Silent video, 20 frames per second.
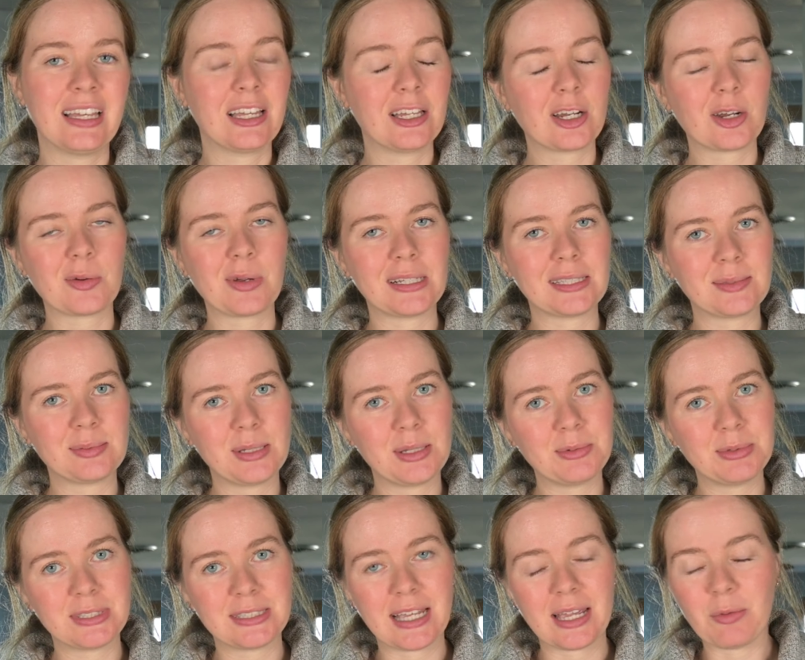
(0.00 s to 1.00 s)
In our recipe,
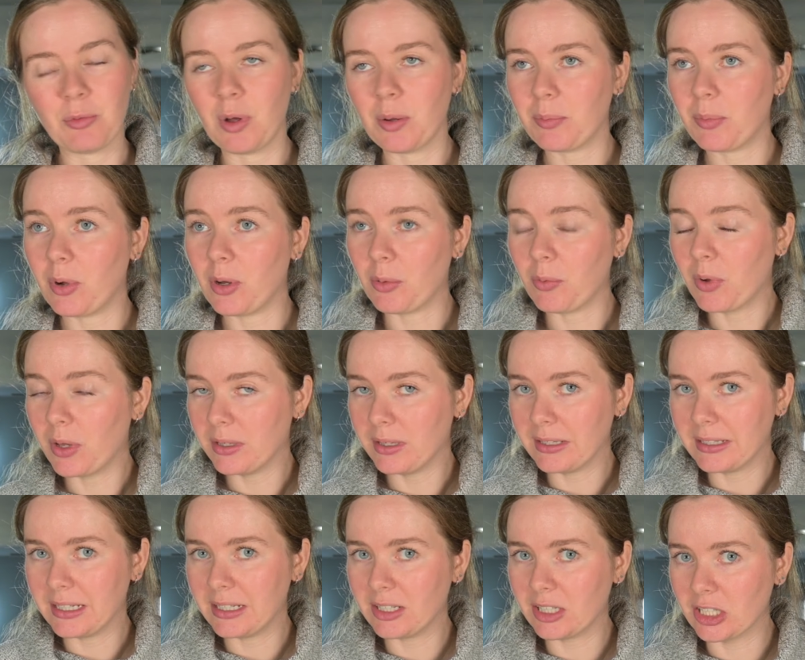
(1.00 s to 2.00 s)
we say 1.1
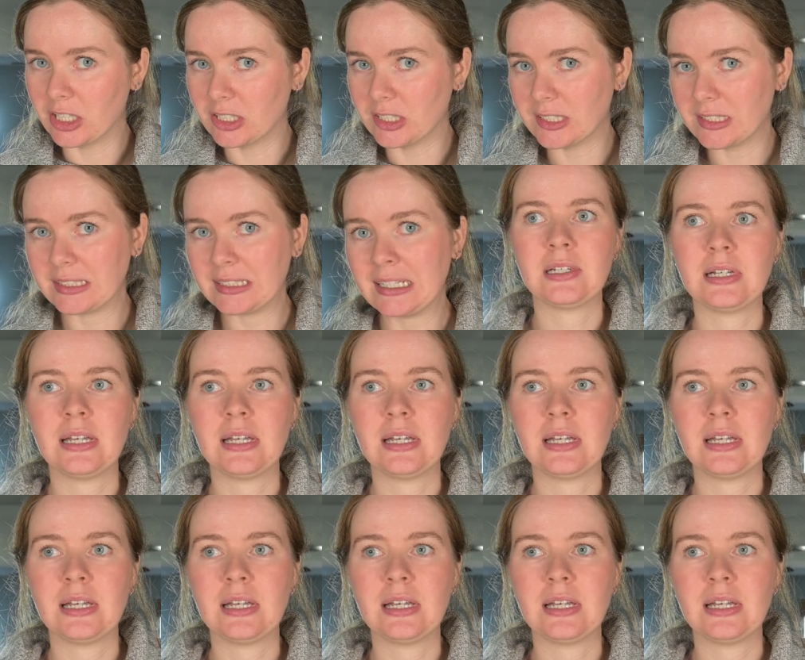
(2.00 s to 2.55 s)
liters.